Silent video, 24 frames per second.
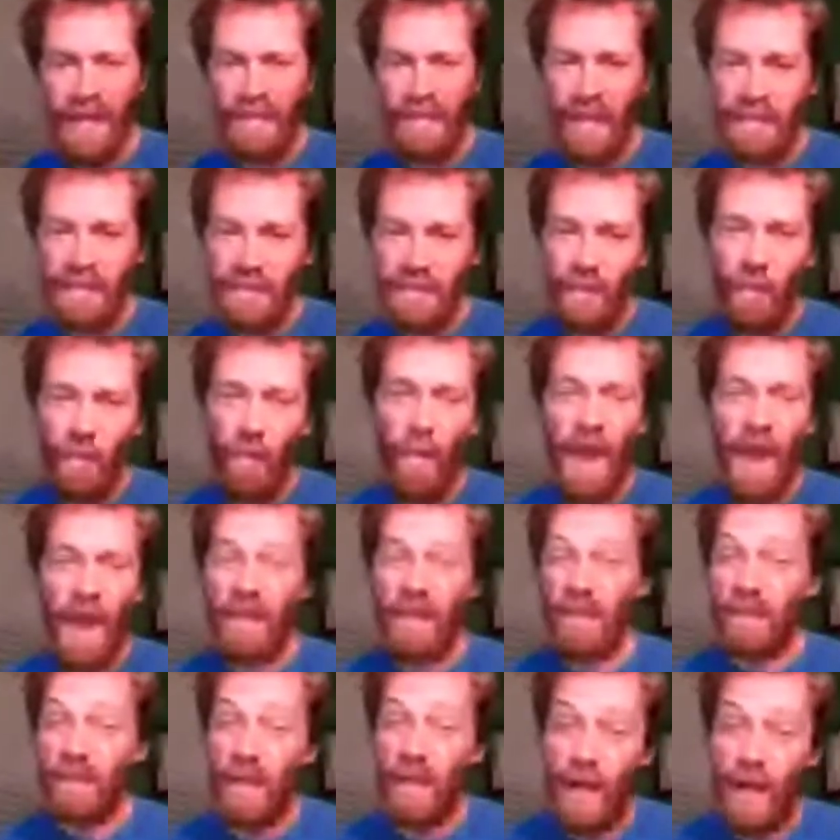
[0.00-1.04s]
That's the way
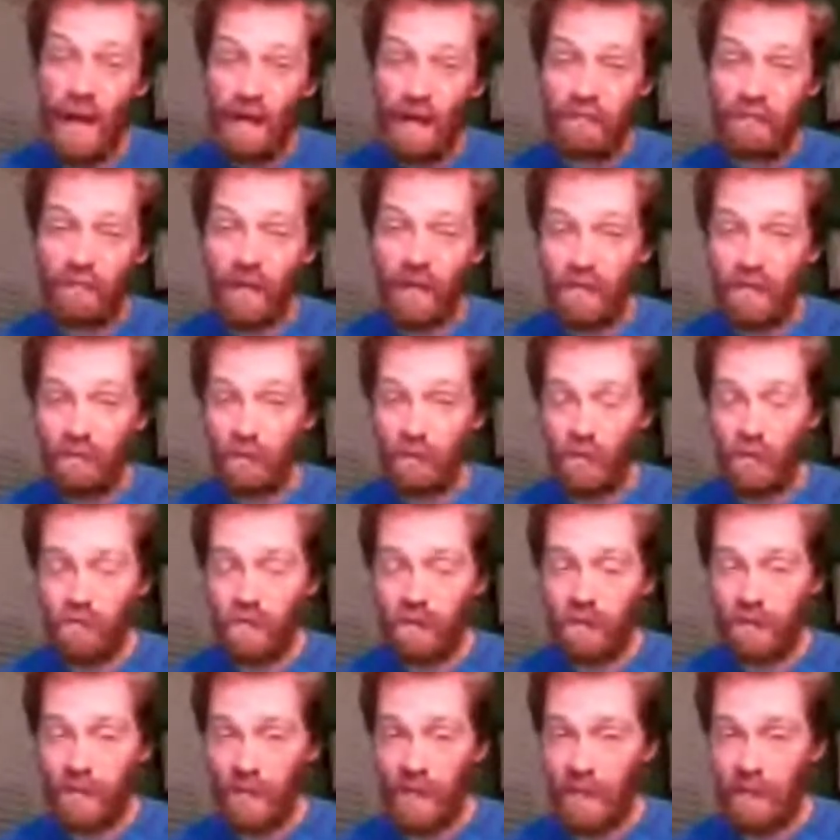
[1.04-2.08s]
a lot of other
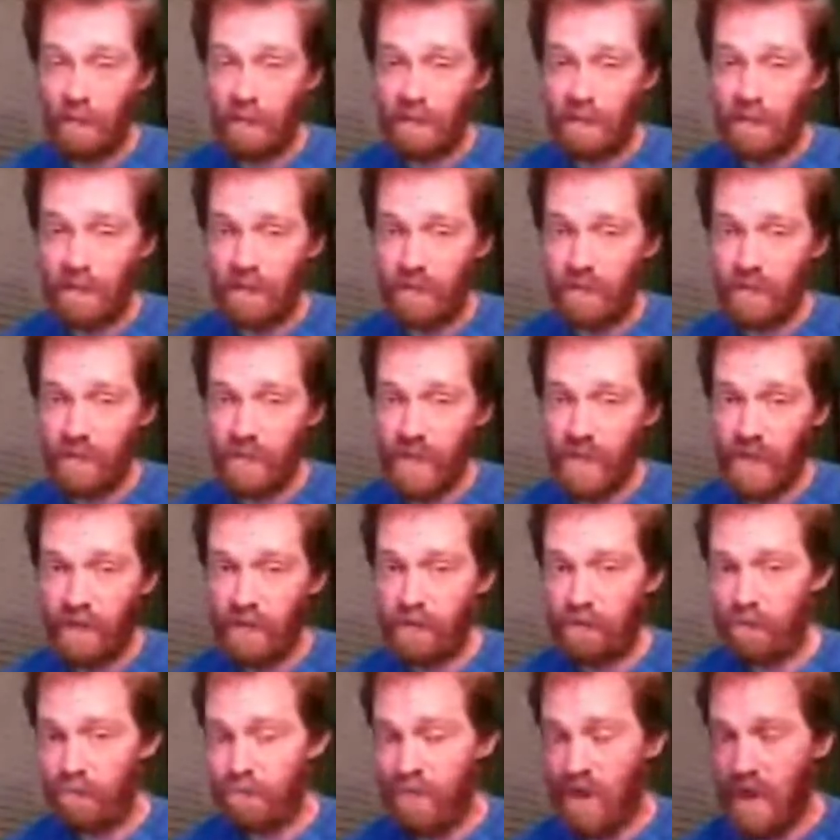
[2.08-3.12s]
programming languages kind
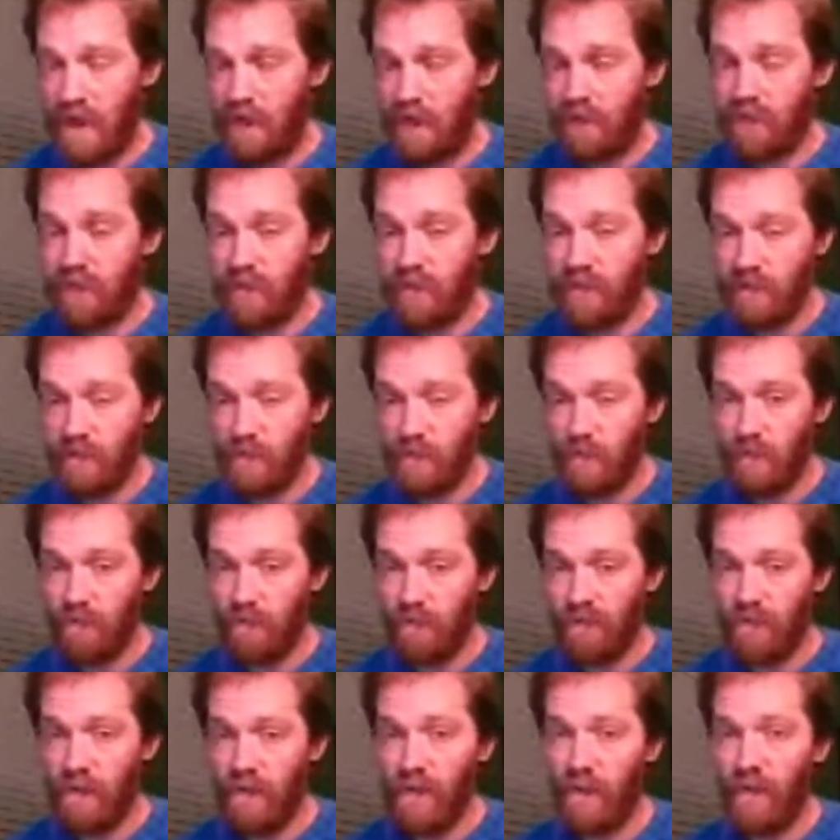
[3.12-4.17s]
of manage this sort
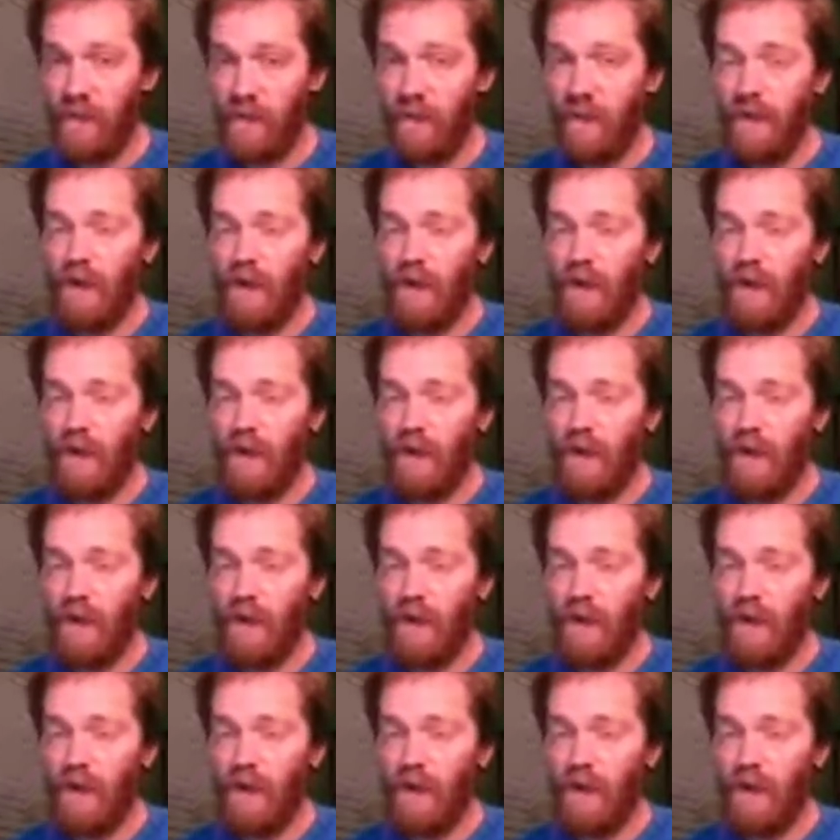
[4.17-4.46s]
of thing.